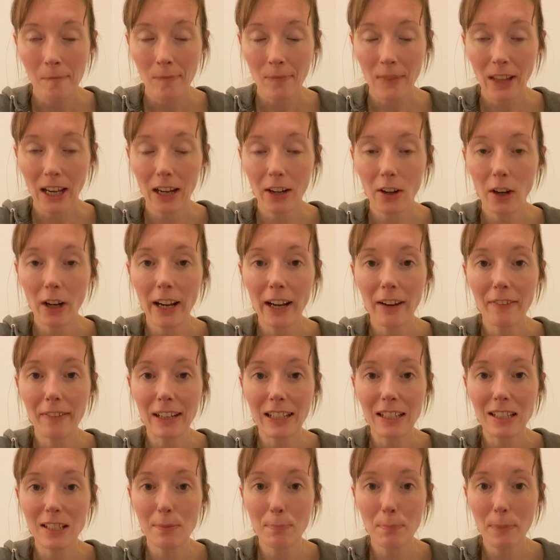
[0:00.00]
And I have
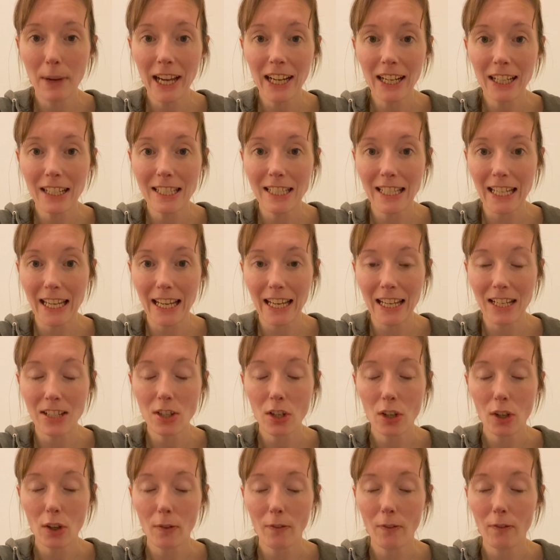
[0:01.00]
expected
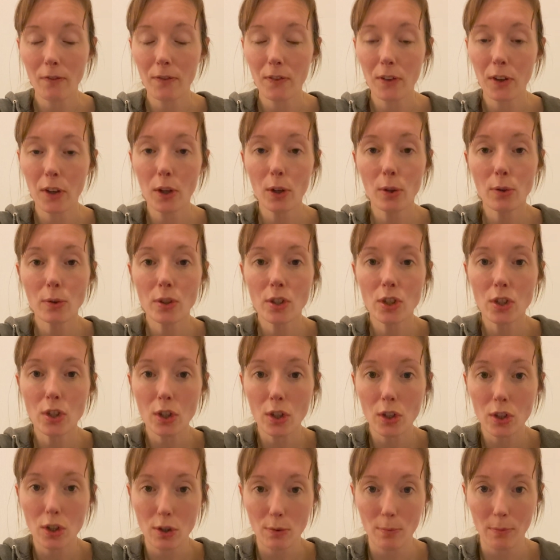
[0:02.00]
huge
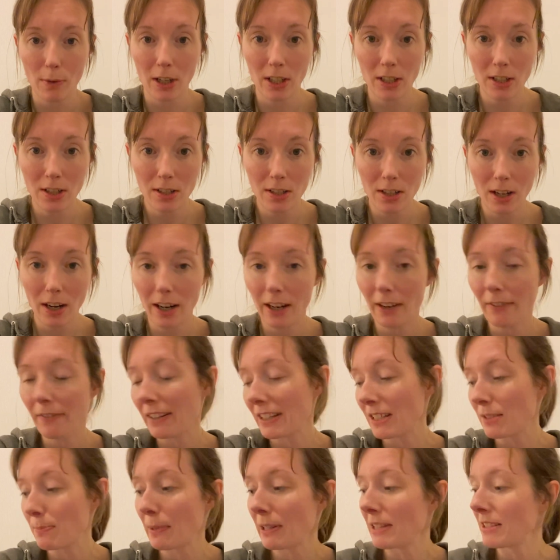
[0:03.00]
judgment. I've
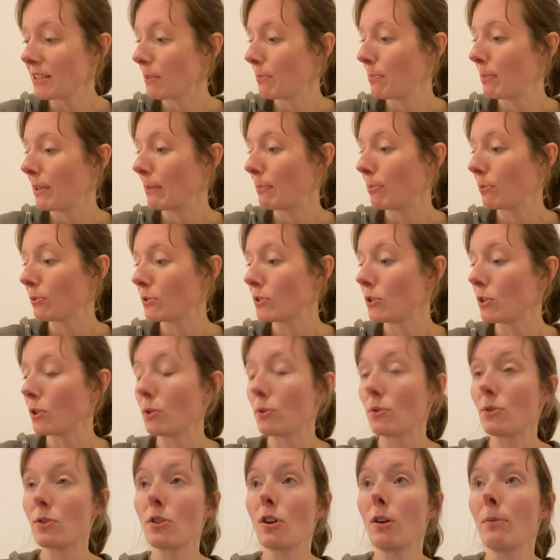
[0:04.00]
expected people to
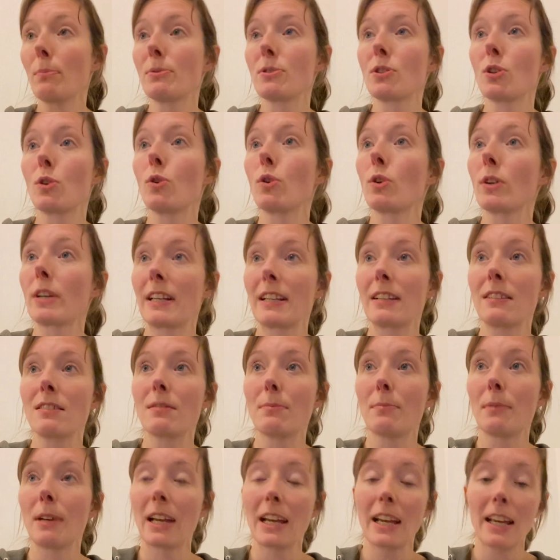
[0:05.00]
stop talking
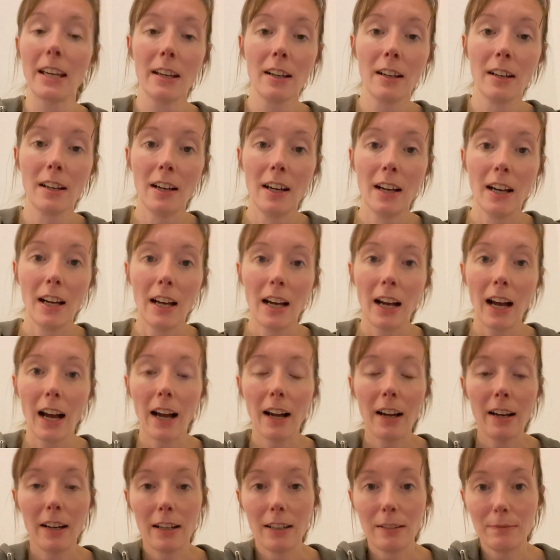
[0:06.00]
to me.
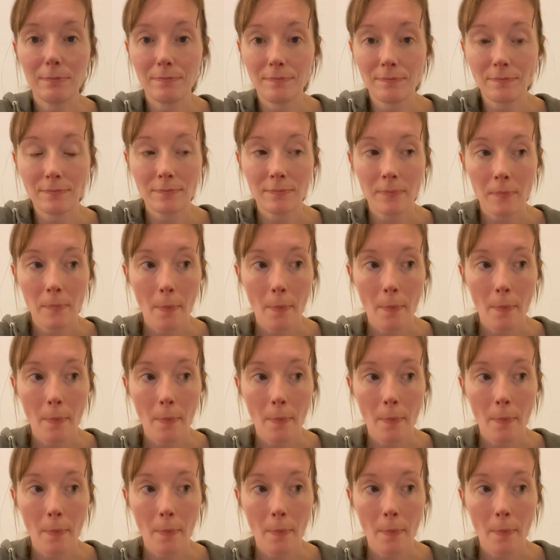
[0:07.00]
And